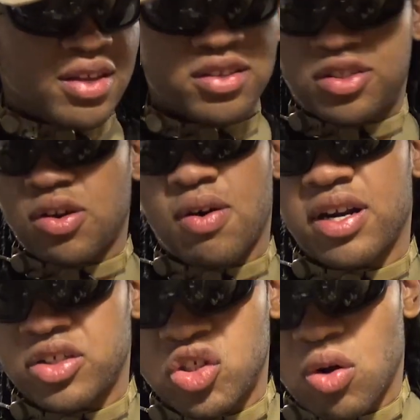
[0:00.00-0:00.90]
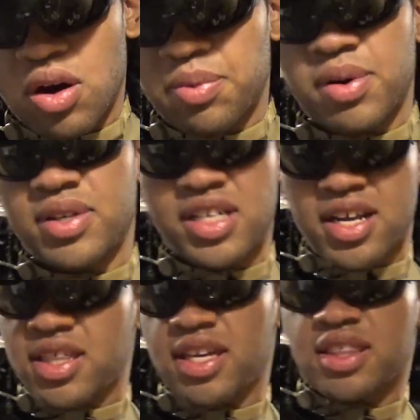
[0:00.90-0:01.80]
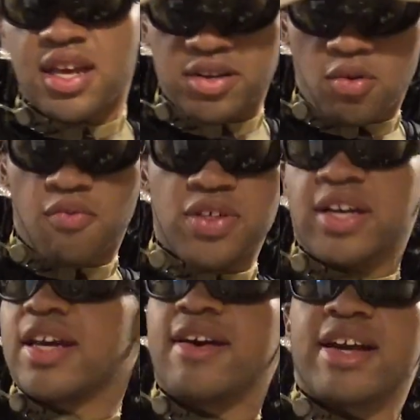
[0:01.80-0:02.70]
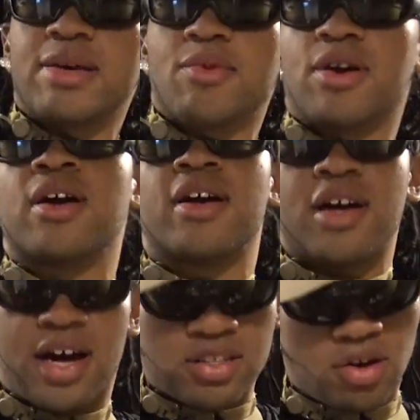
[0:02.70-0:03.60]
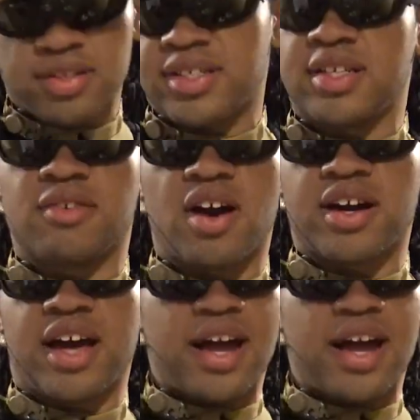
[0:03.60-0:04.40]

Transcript: So on and so on. Pretty much anything they don't feel like carrying anymore, I toss it in the ruck.